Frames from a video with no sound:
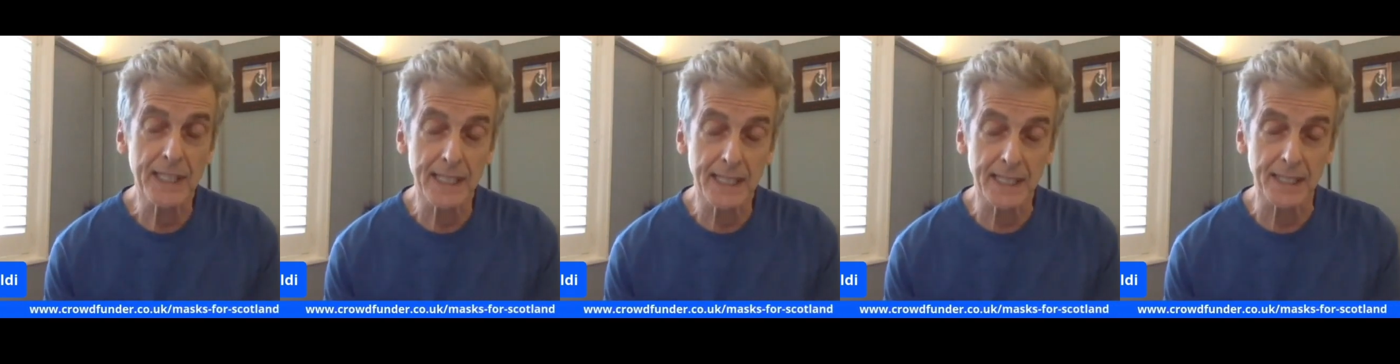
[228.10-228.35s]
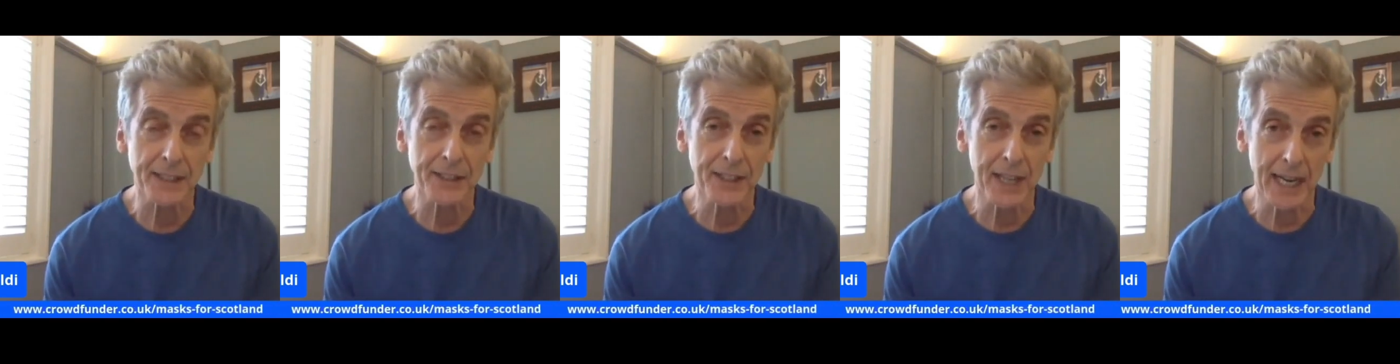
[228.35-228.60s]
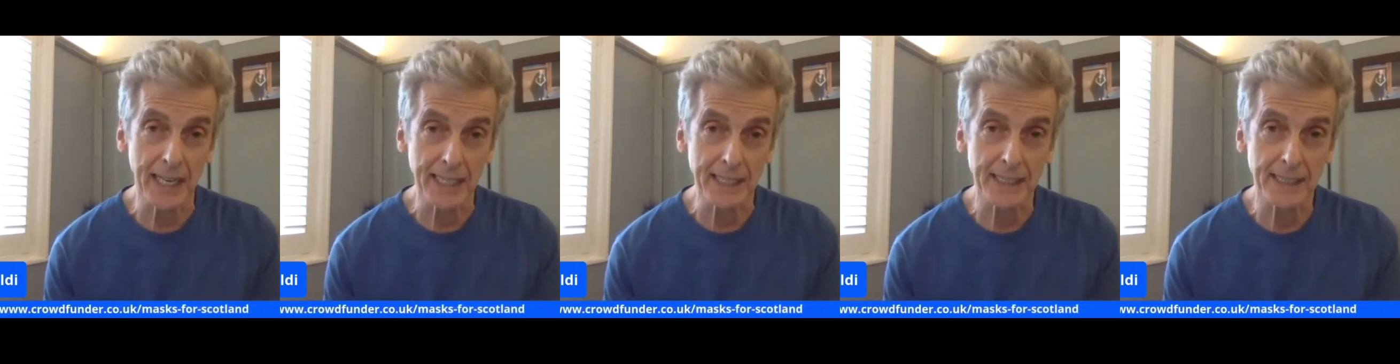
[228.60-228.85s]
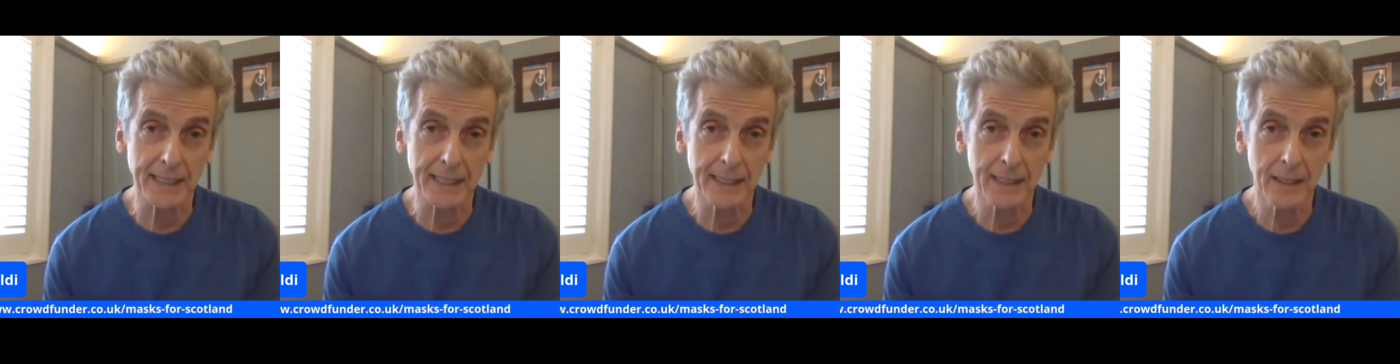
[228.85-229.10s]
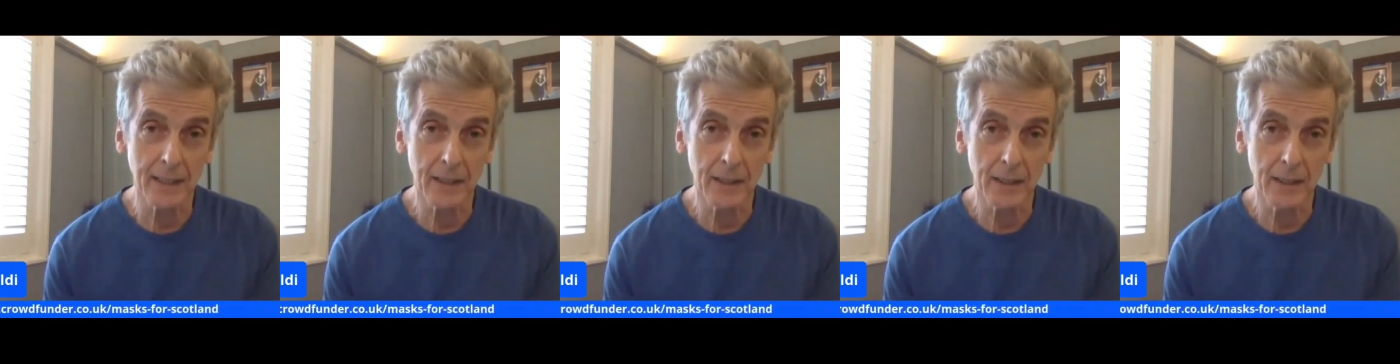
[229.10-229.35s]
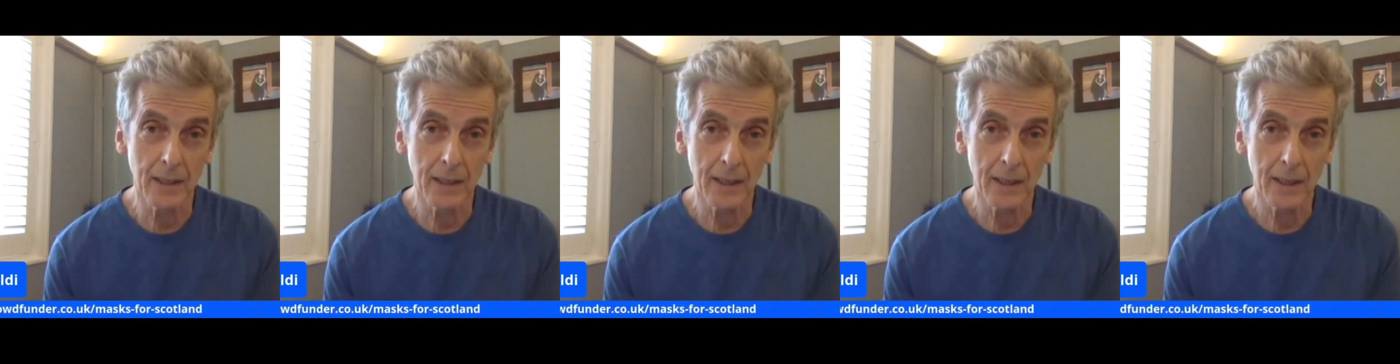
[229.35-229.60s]
"This isn't nice.
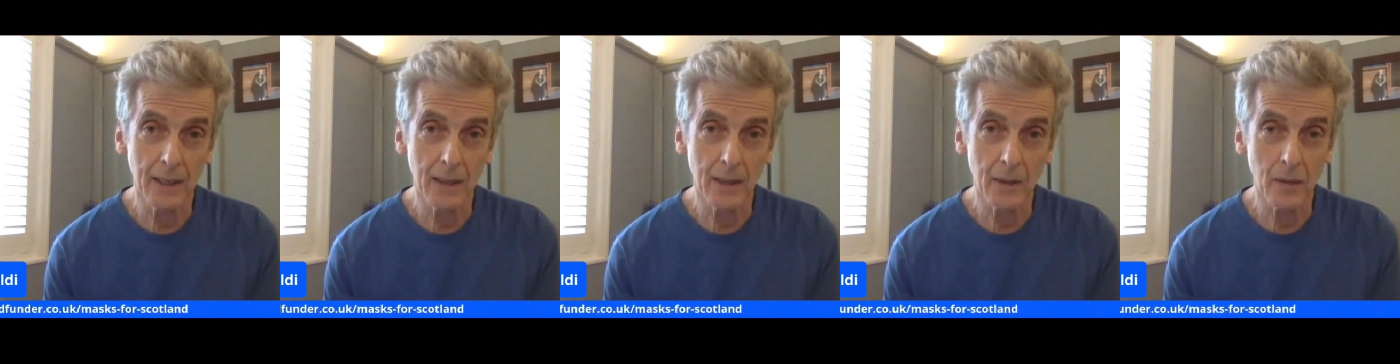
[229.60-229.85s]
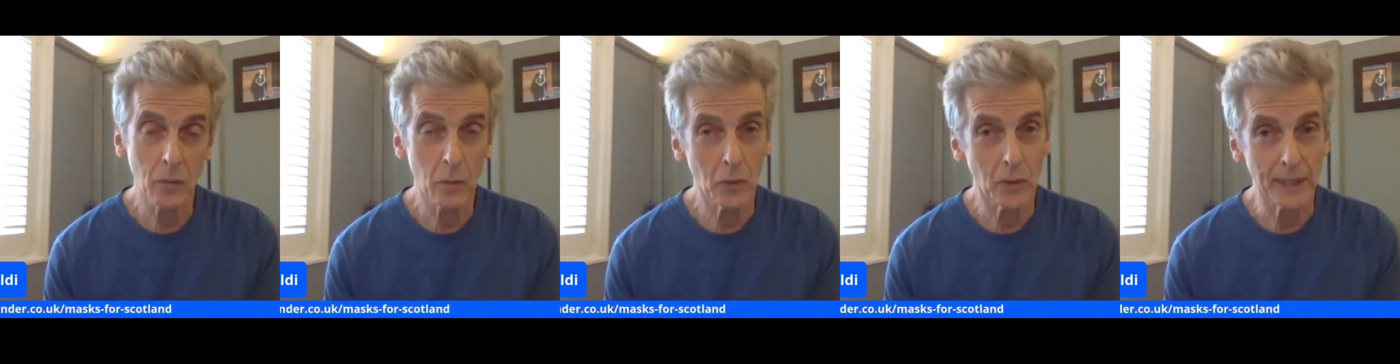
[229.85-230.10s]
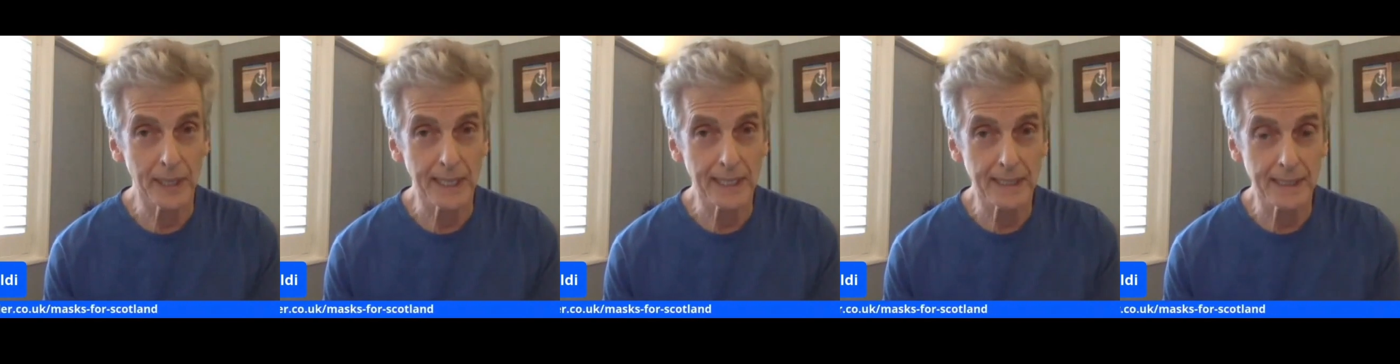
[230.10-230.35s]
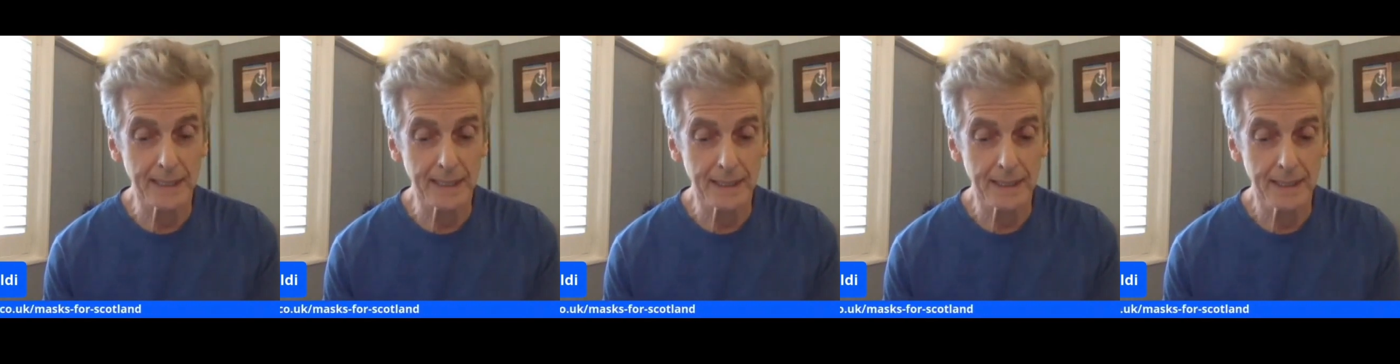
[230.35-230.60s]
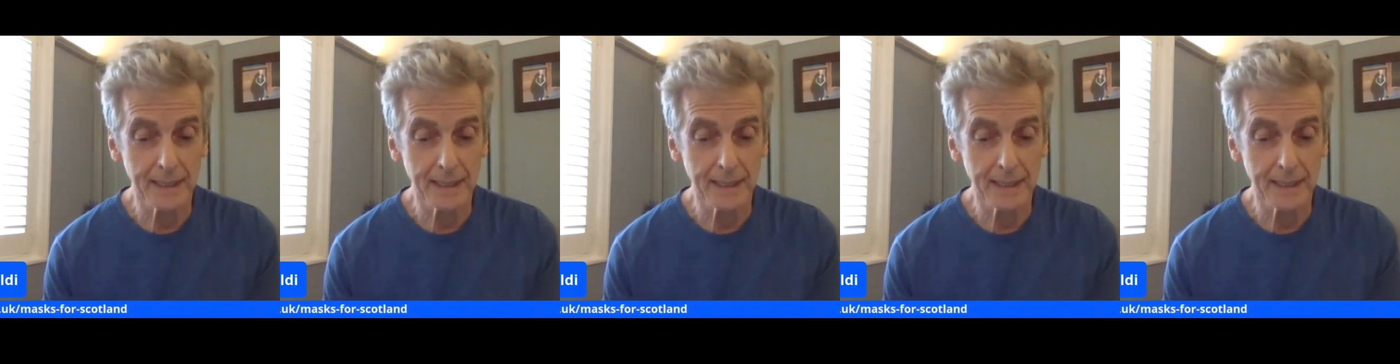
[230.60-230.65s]
What?"